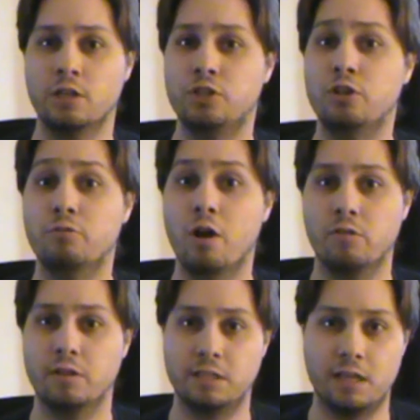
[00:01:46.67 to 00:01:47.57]
too
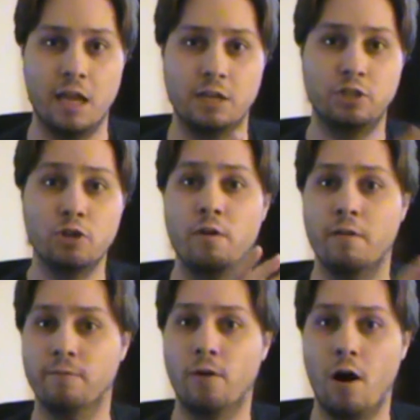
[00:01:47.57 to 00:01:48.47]
noticed and too
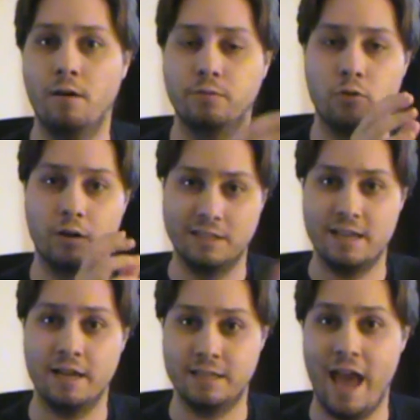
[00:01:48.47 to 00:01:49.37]
involved or
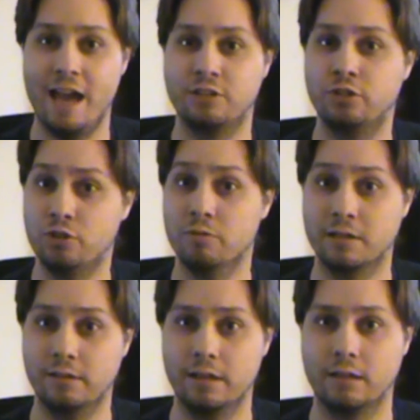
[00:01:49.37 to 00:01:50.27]
attached to a
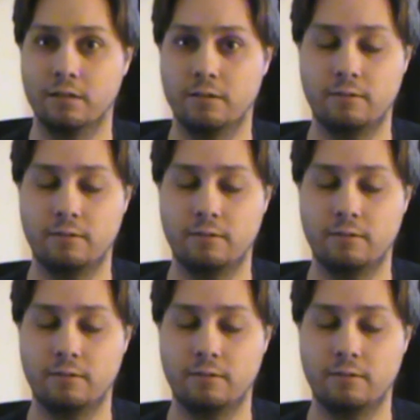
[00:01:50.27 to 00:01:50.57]
clique.